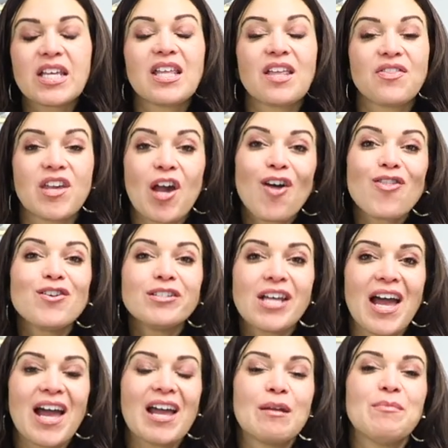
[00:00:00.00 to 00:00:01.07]
And then the other
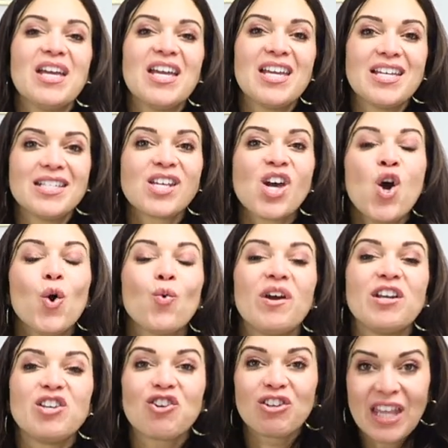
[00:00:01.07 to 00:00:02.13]
time is
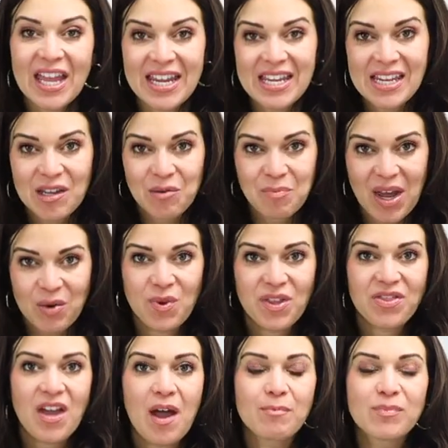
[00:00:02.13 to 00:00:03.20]
when you're laying in bed
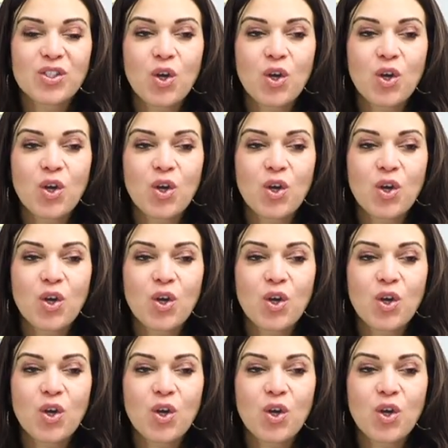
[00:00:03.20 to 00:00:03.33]
with them.